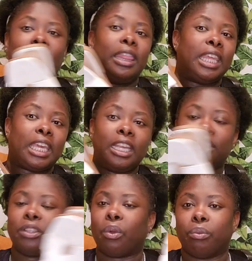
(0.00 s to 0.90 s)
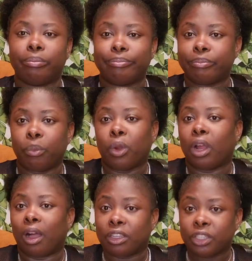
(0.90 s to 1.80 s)
These
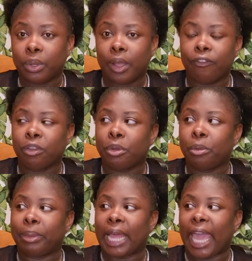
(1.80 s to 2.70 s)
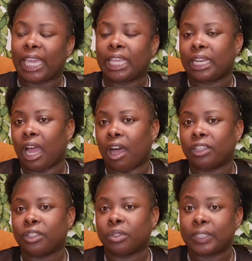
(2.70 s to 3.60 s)
were also comfortable, but I can
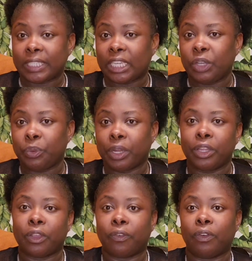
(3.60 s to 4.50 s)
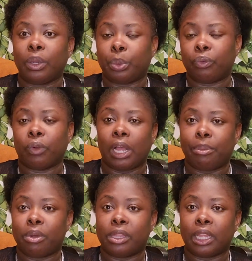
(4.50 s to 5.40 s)
also see where your foot would
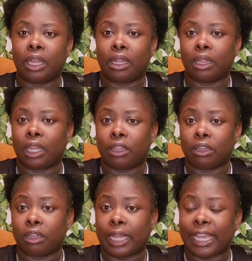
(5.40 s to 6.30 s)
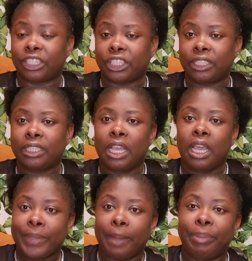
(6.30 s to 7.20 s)
rub on the leather edges.
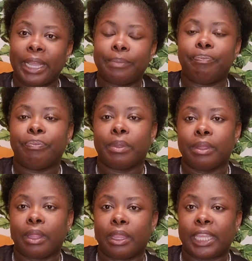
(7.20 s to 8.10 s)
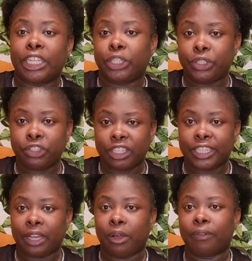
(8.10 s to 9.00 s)
But they do
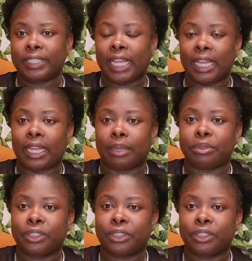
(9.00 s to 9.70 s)
stretch out over time.